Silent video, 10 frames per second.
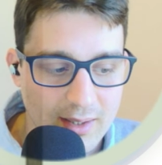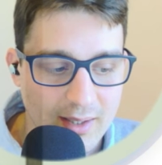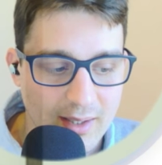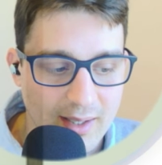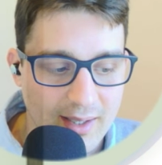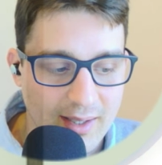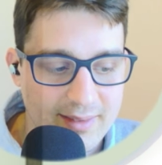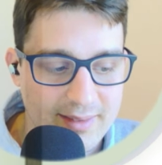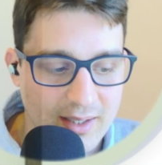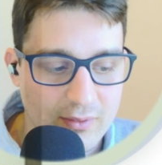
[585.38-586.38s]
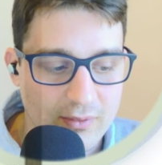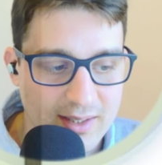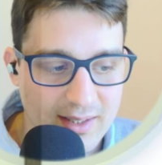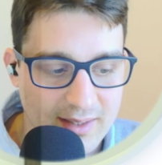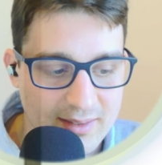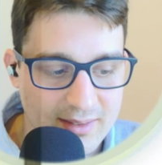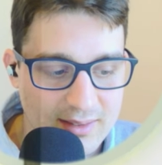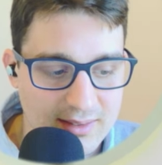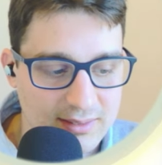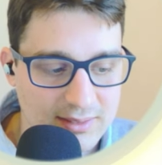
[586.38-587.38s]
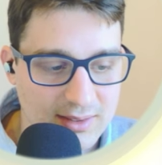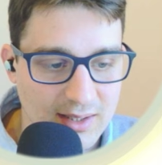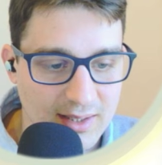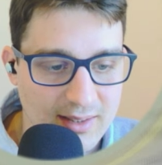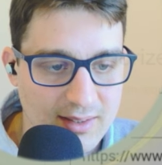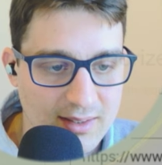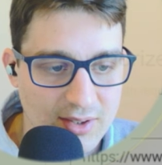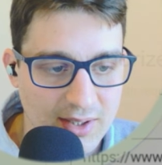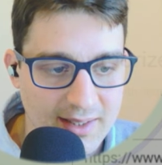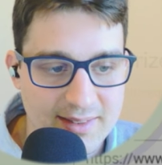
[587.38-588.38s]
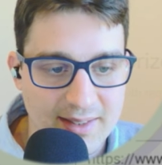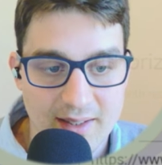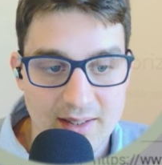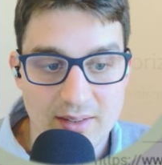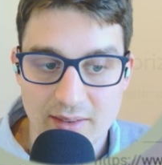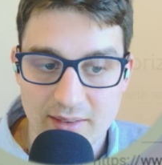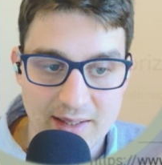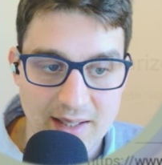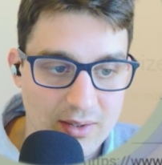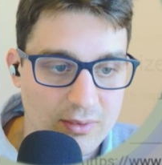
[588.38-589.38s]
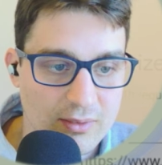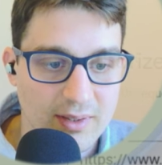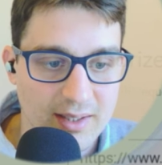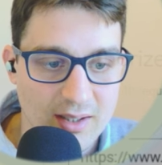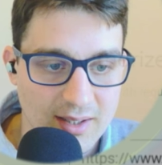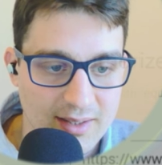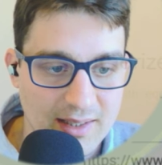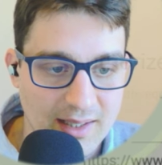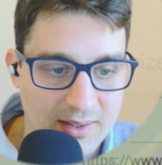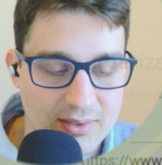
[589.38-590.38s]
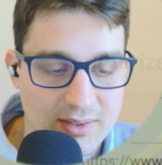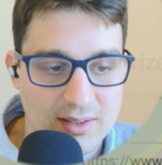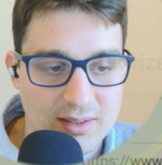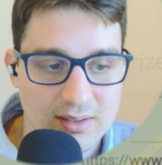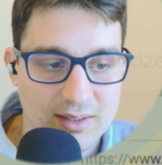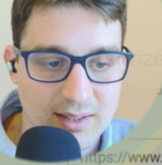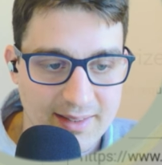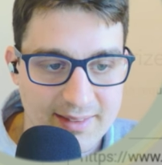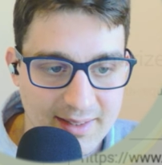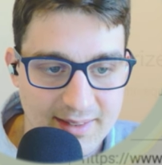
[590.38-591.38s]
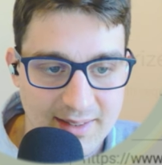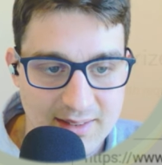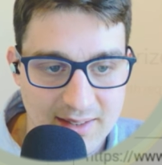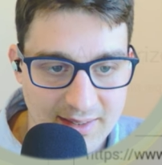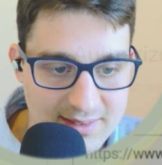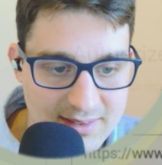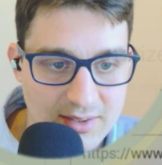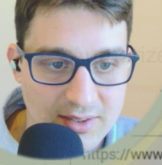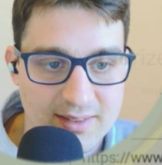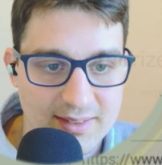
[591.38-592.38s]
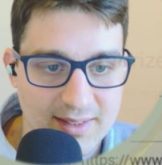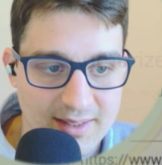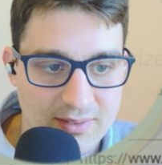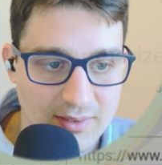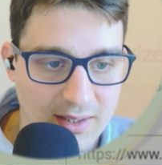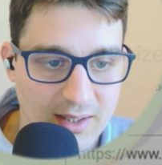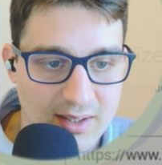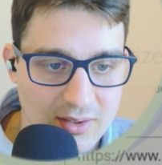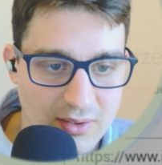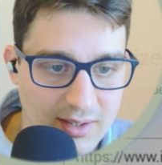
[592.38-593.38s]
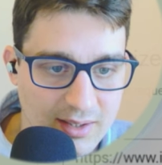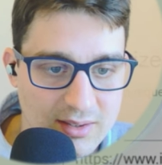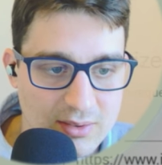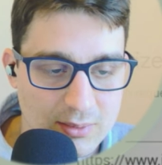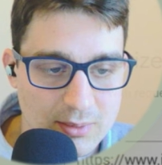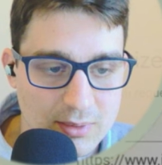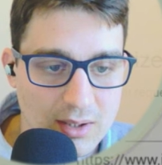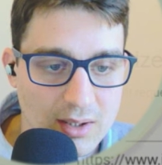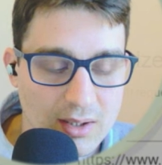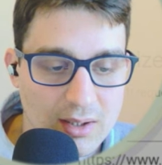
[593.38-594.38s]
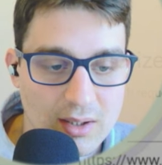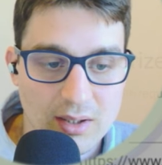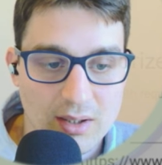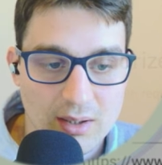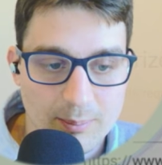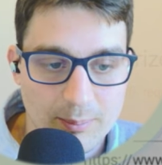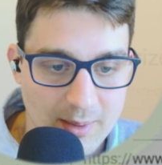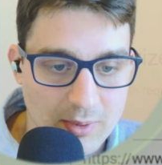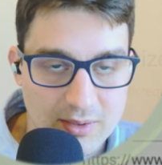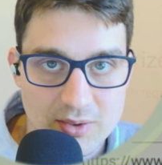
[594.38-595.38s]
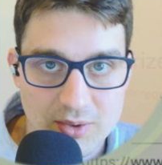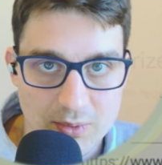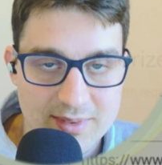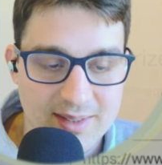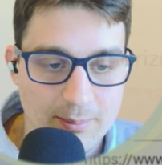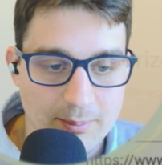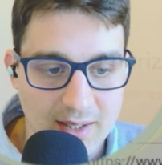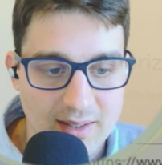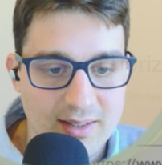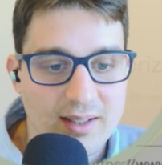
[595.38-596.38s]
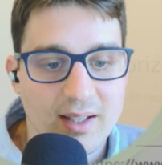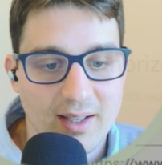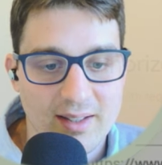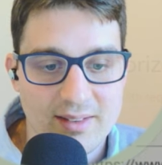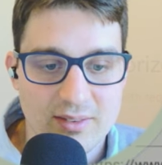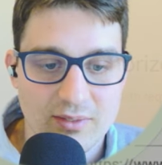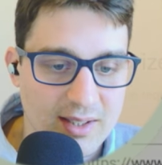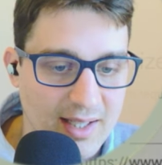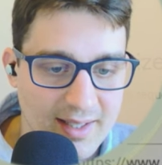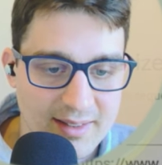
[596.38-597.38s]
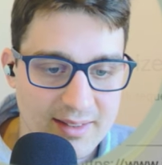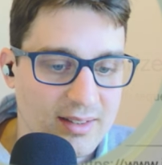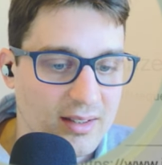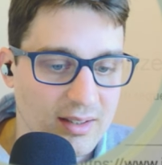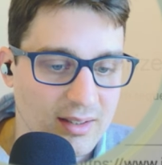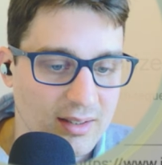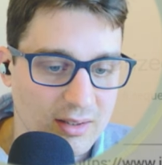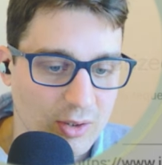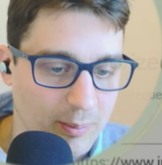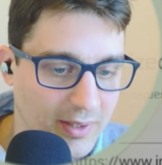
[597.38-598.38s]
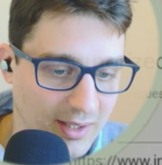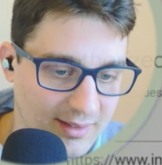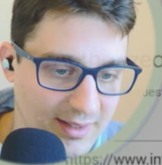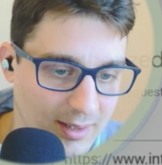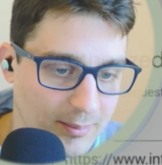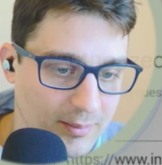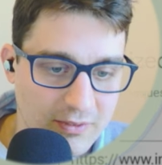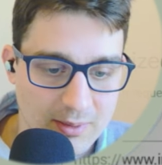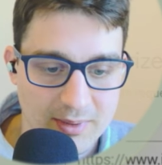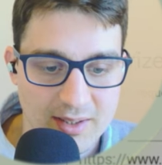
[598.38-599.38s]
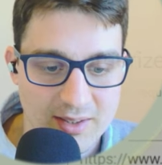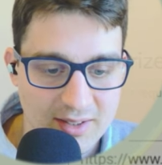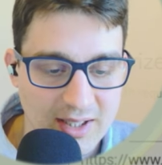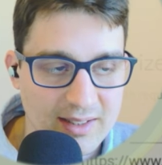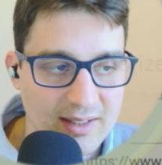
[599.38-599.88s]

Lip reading: And now we can click create, and now we got our client ID and client secret that we are going to be able to use in Make, and we can copy them from here directly,